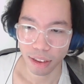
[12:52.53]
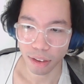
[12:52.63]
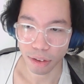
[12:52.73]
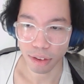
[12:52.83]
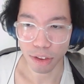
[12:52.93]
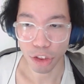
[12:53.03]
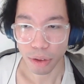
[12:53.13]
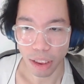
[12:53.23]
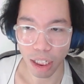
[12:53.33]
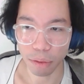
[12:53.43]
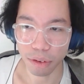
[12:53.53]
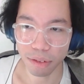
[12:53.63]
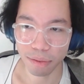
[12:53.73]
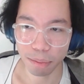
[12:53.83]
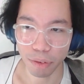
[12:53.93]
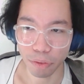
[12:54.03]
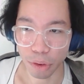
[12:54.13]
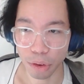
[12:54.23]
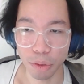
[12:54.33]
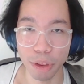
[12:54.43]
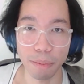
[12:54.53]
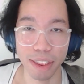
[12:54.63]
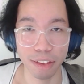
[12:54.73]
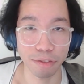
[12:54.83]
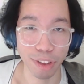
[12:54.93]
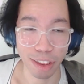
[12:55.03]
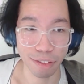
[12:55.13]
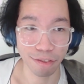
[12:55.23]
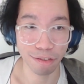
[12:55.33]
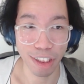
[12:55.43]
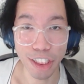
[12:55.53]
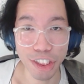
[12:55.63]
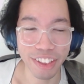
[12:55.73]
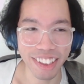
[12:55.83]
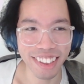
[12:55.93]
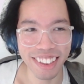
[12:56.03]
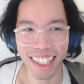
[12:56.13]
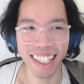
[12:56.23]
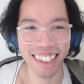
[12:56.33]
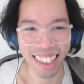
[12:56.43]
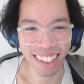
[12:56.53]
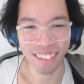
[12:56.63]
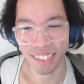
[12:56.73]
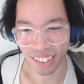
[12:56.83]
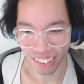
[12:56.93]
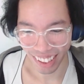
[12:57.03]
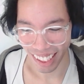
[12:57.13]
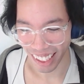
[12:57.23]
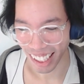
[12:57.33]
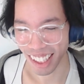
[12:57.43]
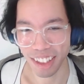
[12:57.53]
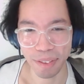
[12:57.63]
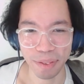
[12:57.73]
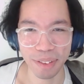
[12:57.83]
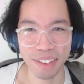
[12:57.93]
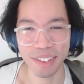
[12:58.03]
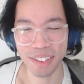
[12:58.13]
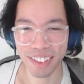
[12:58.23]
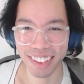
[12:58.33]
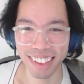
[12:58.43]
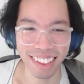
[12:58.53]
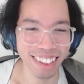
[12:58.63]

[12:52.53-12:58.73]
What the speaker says: because usually I would prefer to do it myself initially, and then before getting other people to do it.